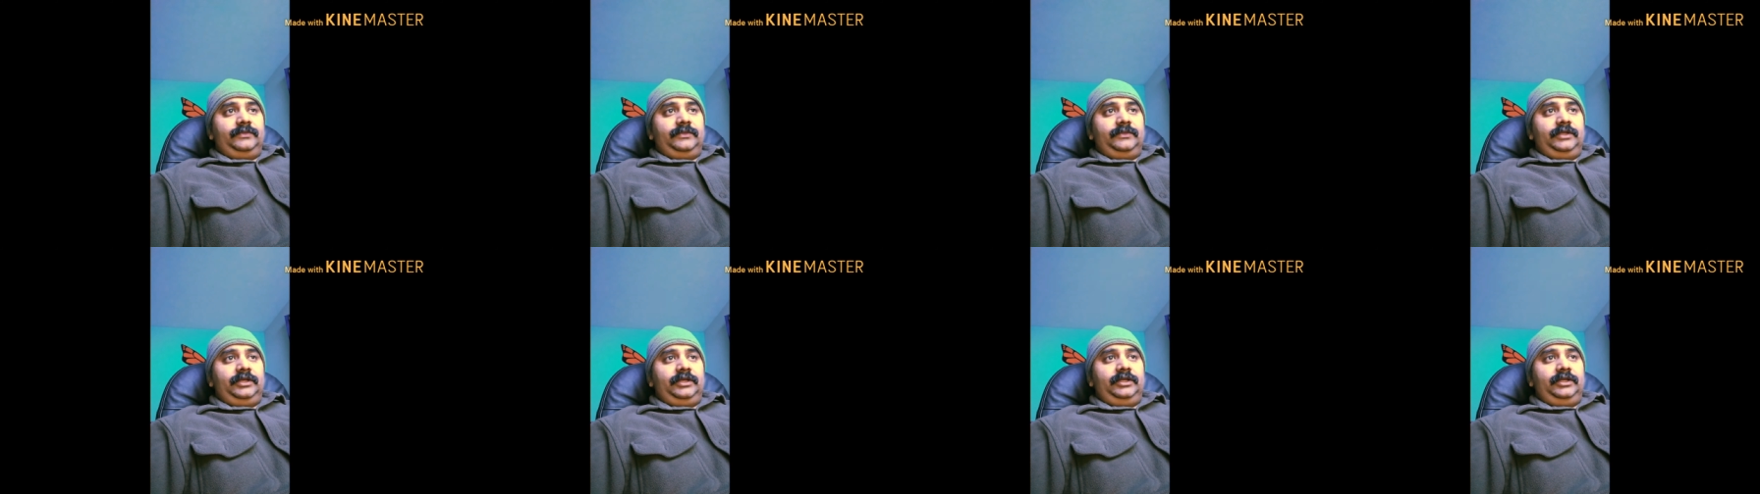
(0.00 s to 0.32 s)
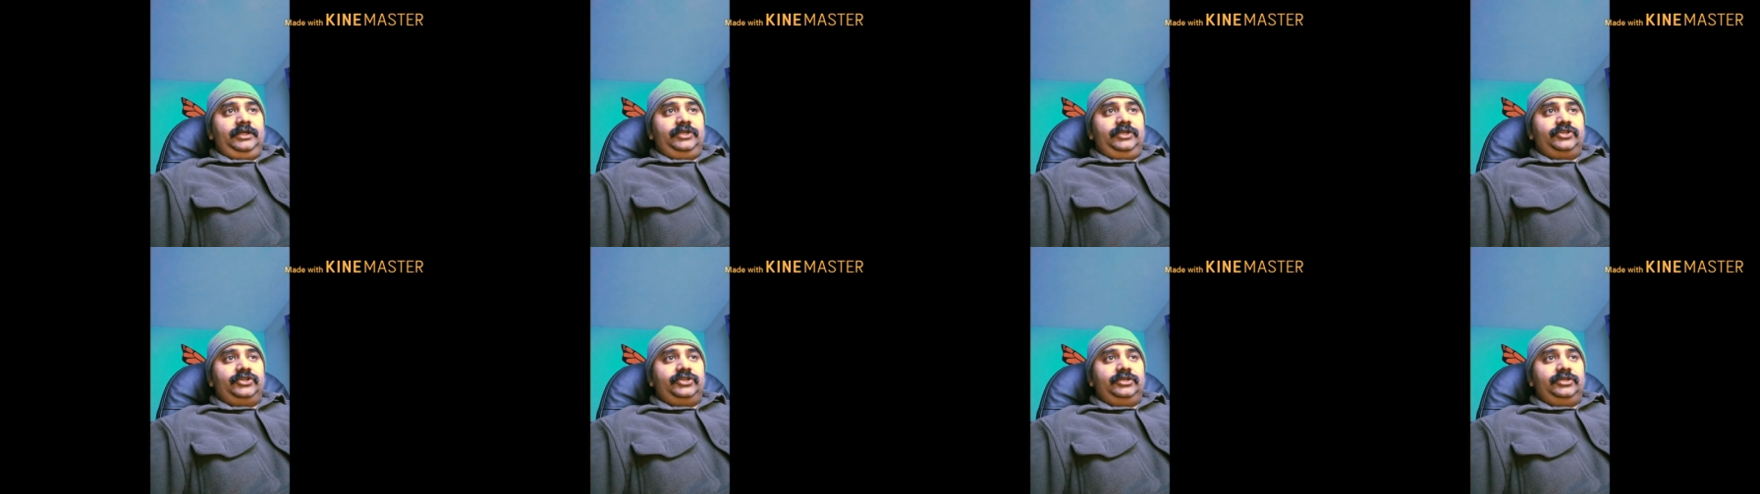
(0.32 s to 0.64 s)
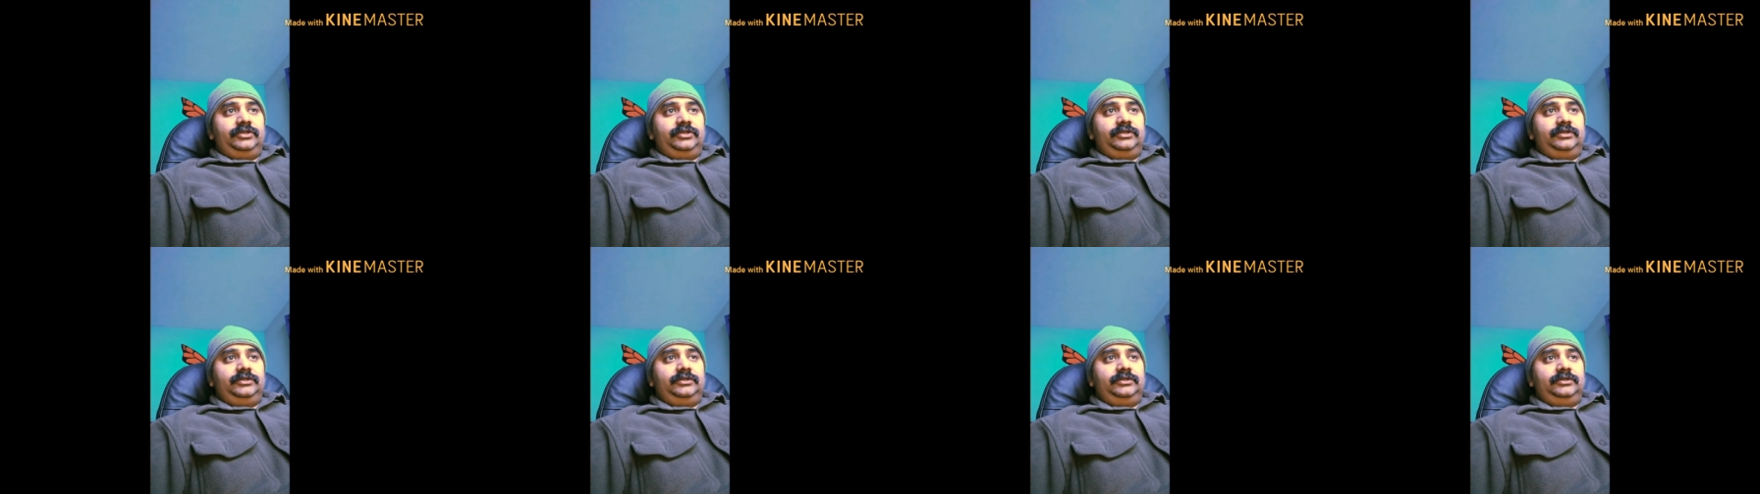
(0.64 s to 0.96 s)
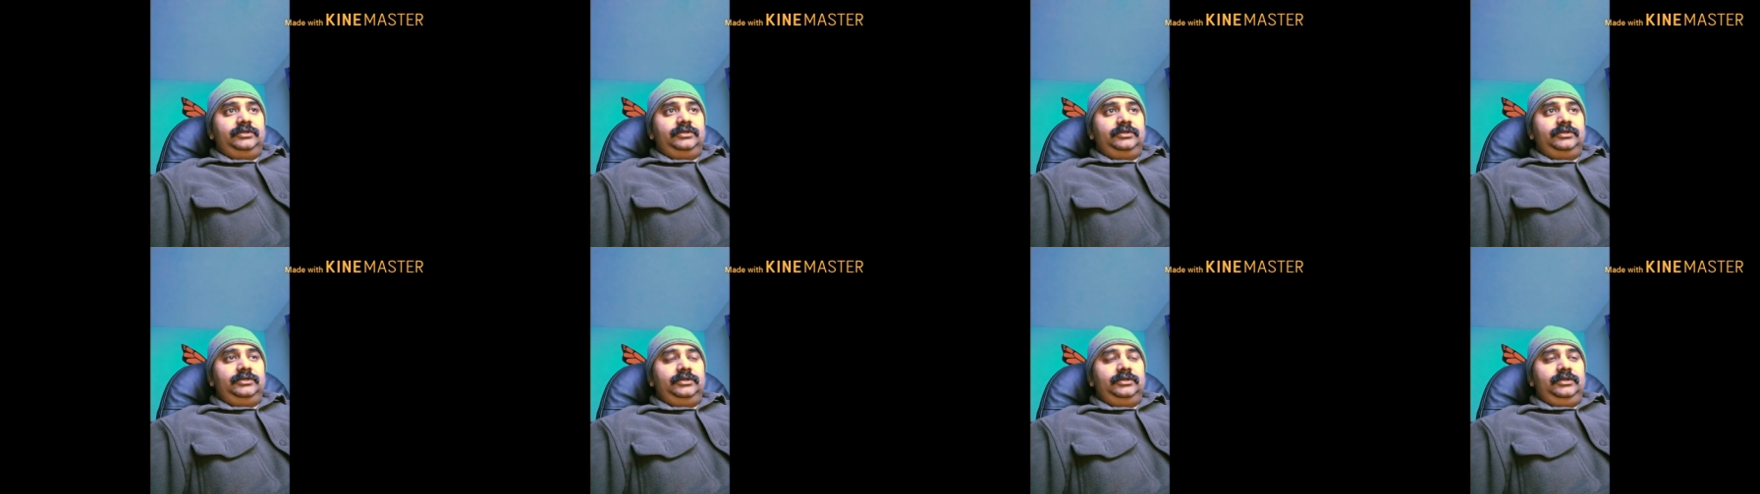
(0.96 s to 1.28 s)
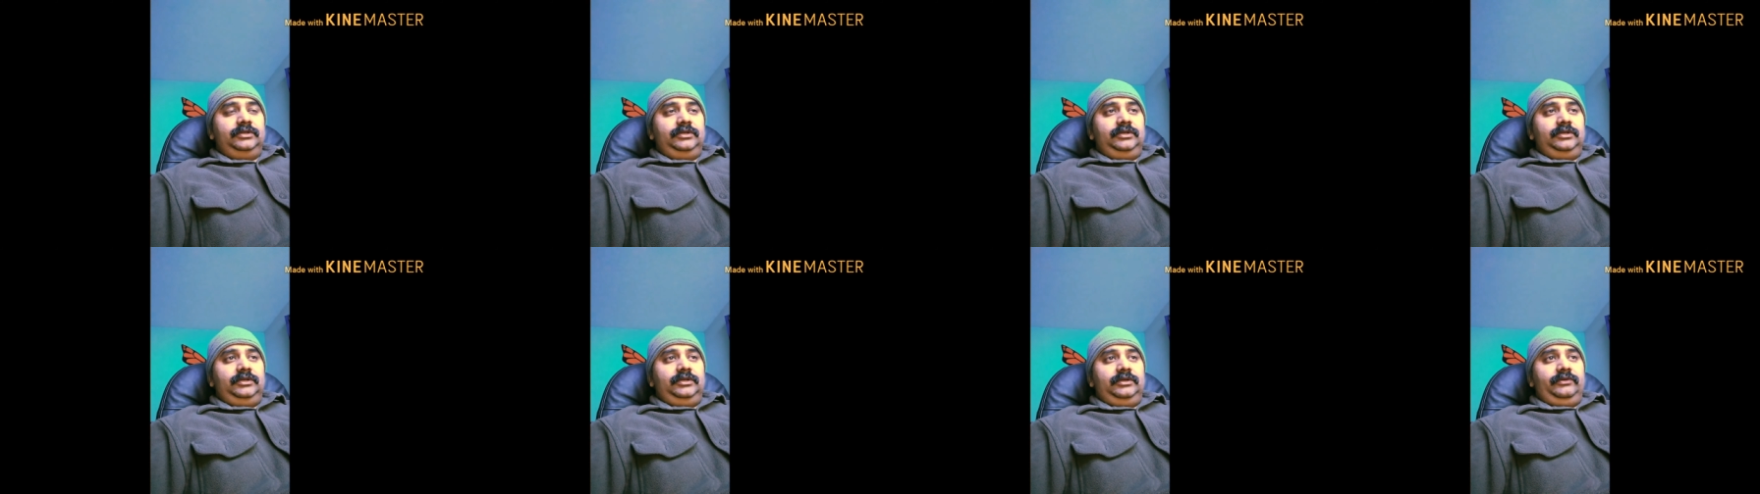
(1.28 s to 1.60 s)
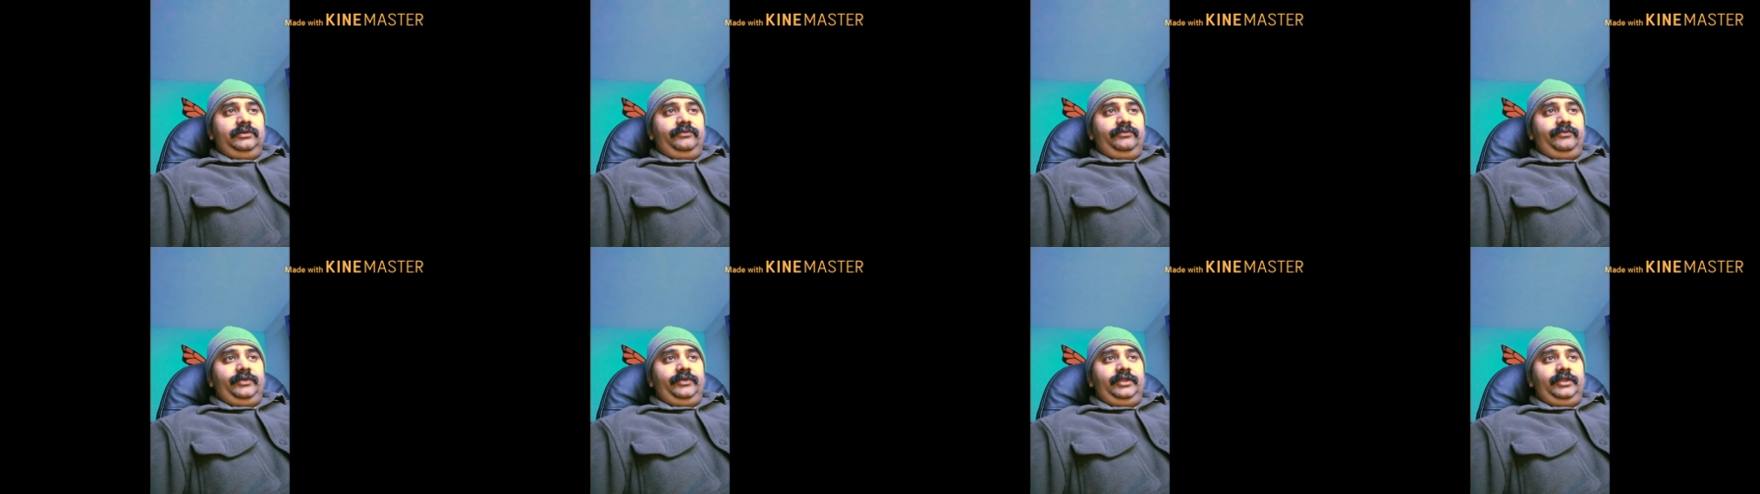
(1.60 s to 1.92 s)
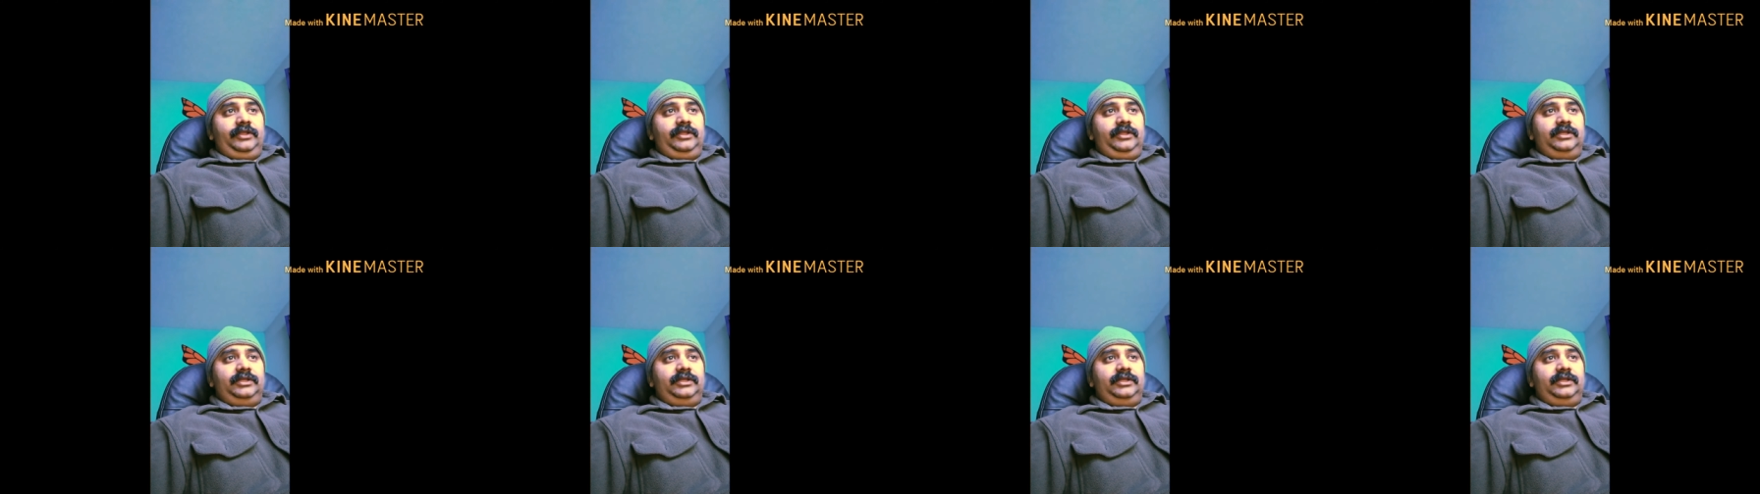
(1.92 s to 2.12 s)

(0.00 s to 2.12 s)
ignition within